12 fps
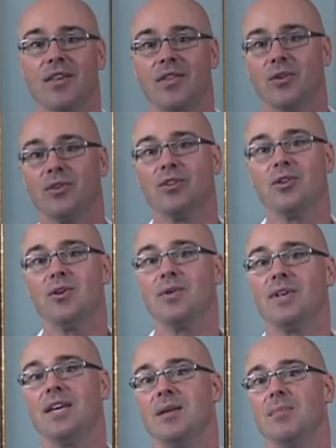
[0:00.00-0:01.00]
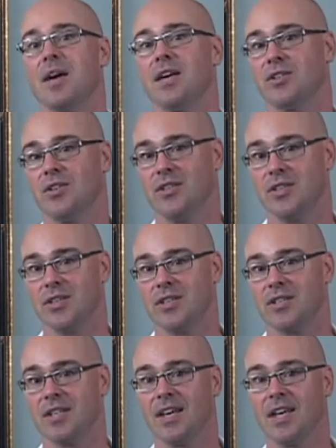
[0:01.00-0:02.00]
There are 2 key
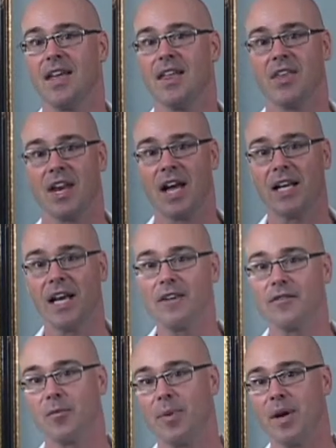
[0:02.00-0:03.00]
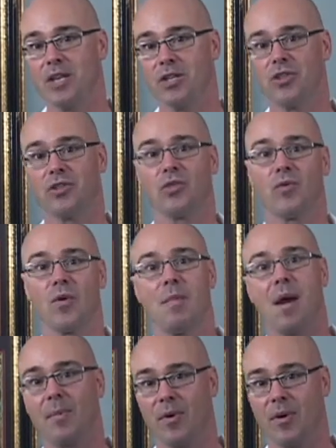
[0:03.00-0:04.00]
messages that I like for patients to
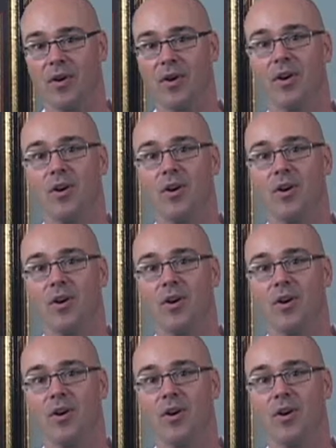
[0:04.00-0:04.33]
remember